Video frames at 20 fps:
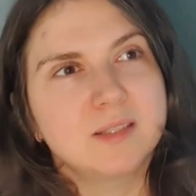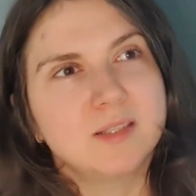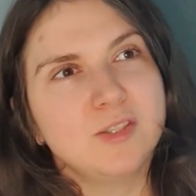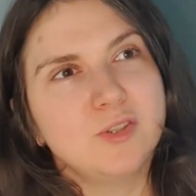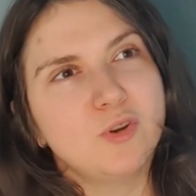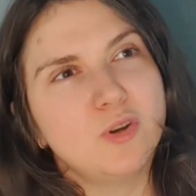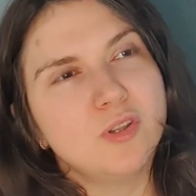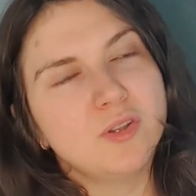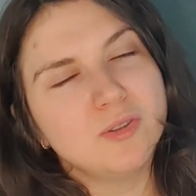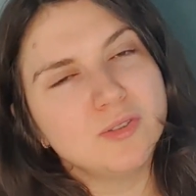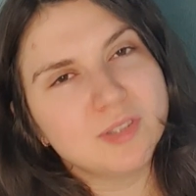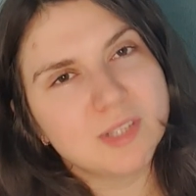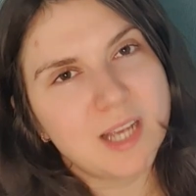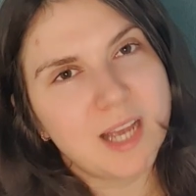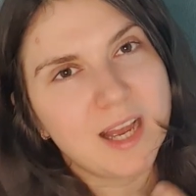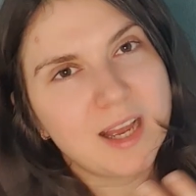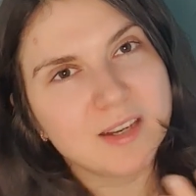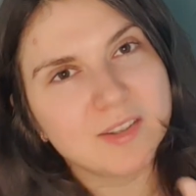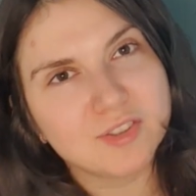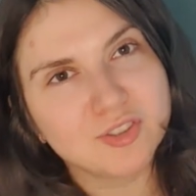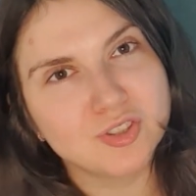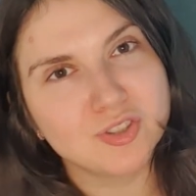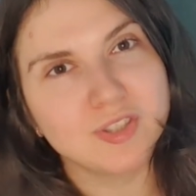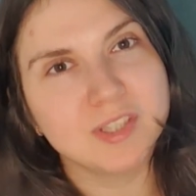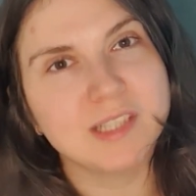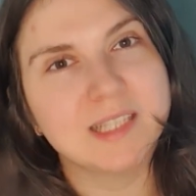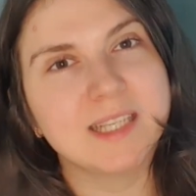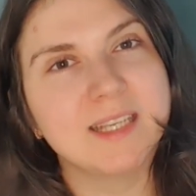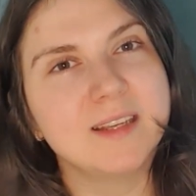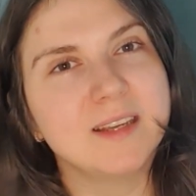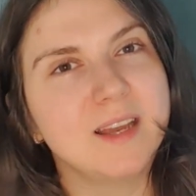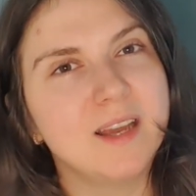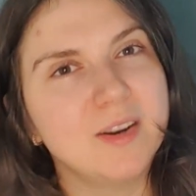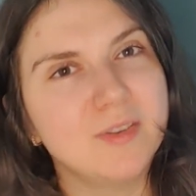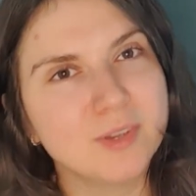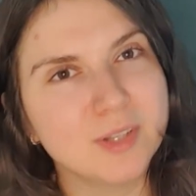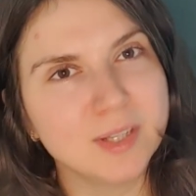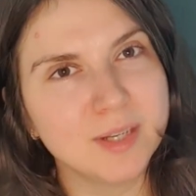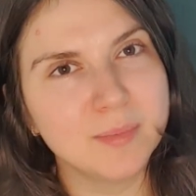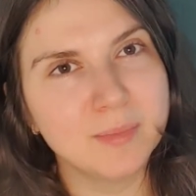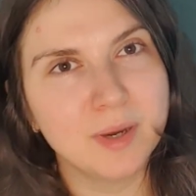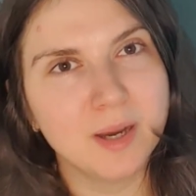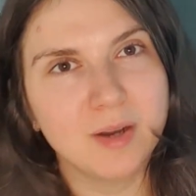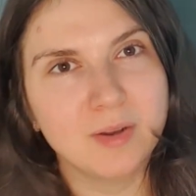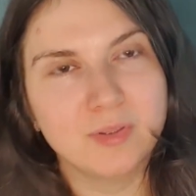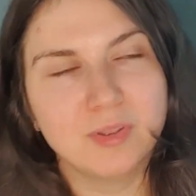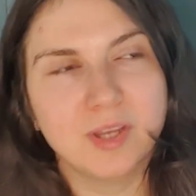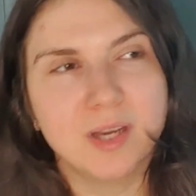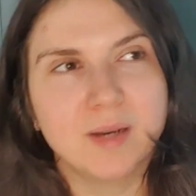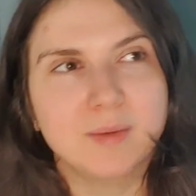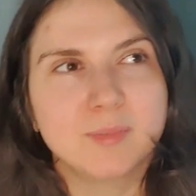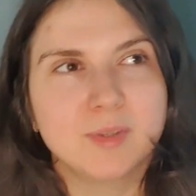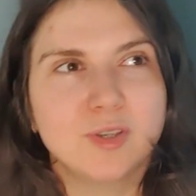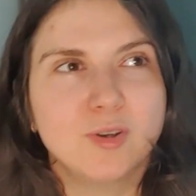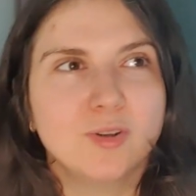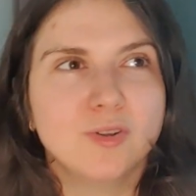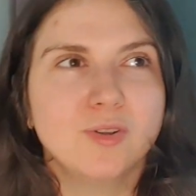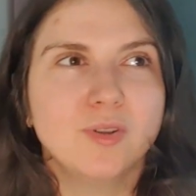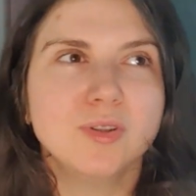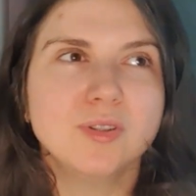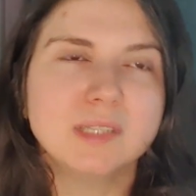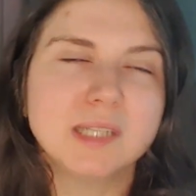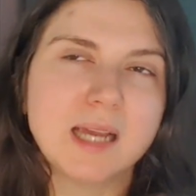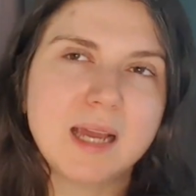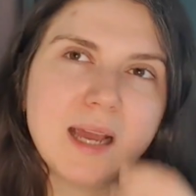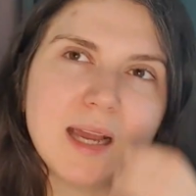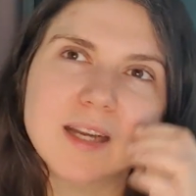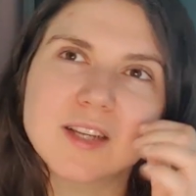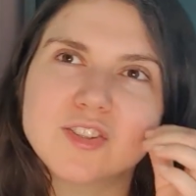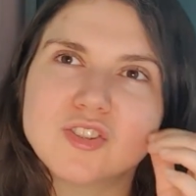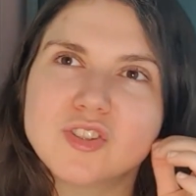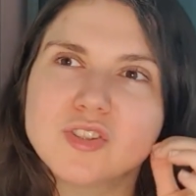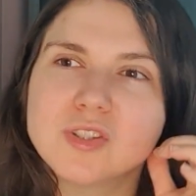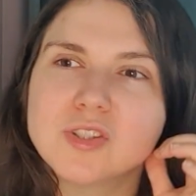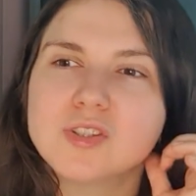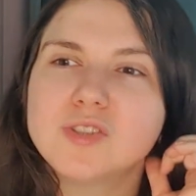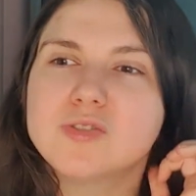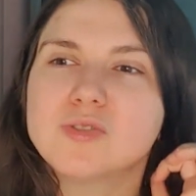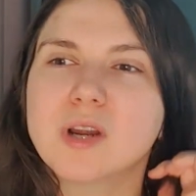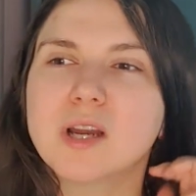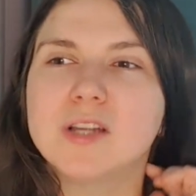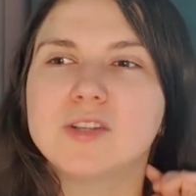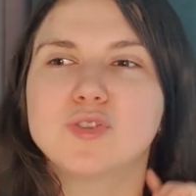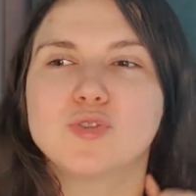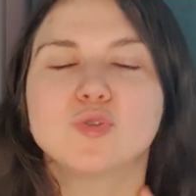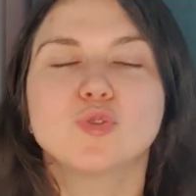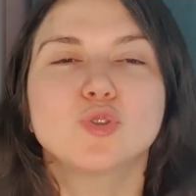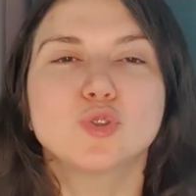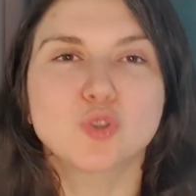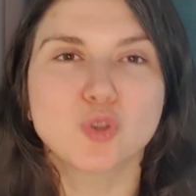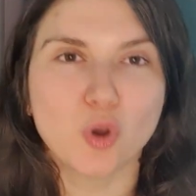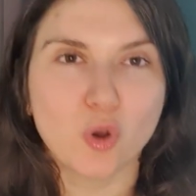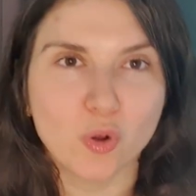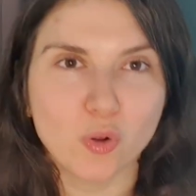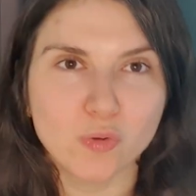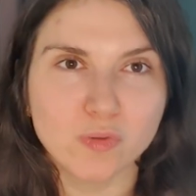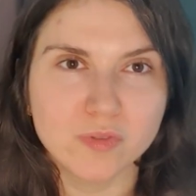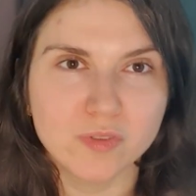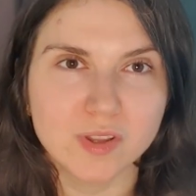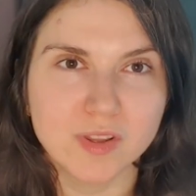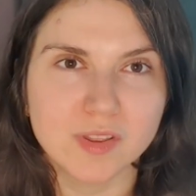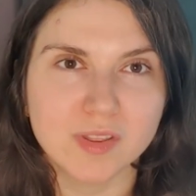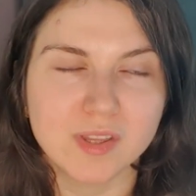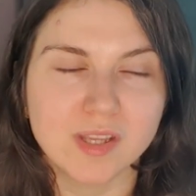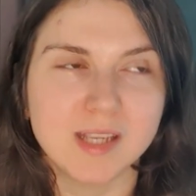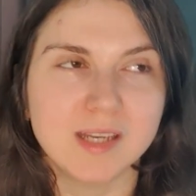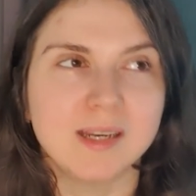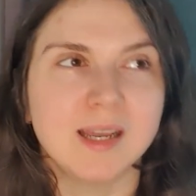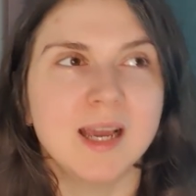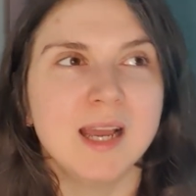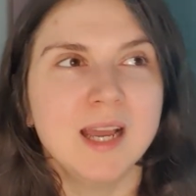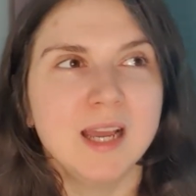You're not actually caring about them. You're not actually trying to solve the thing.